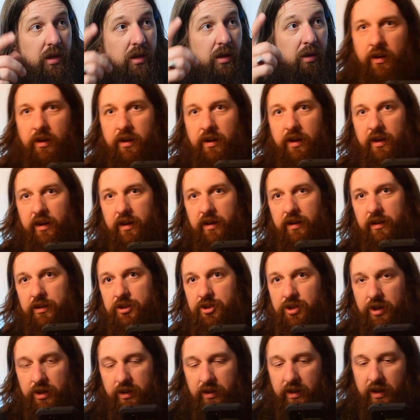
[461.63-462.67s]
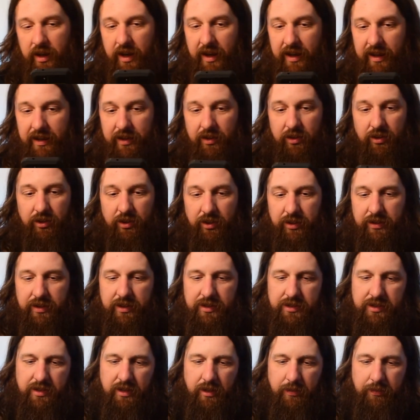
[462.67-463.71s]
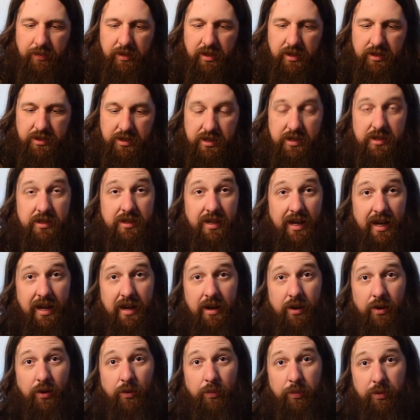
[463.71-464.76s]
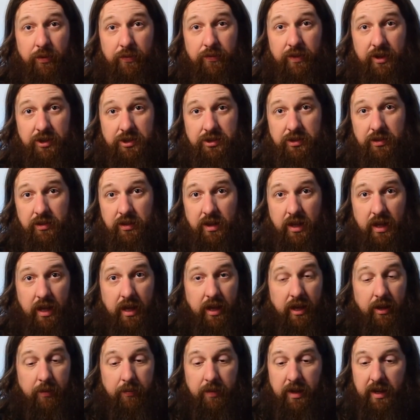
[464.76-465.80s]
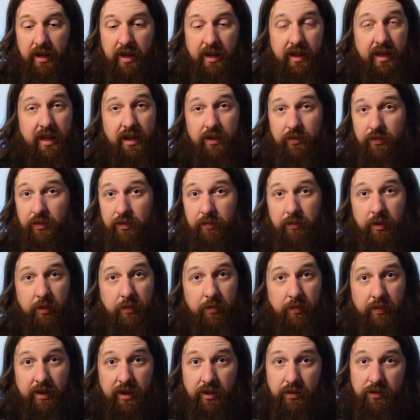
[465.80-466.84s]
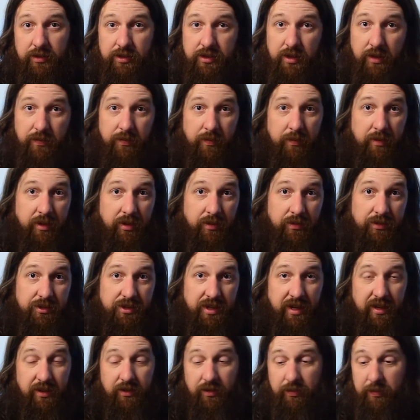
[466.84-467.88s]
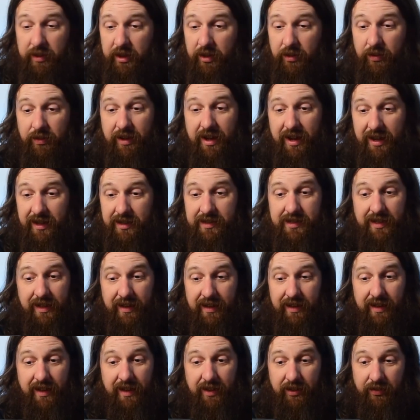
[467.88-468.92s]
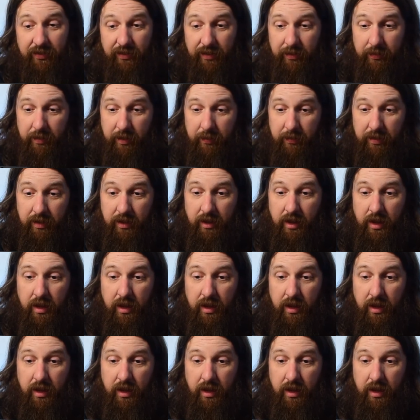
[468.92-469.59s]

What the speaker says: All right, sorry, I had to look this up because this is how professional I am, and I can't even remember my own stuff on my own channel. My own content, I can't even remember.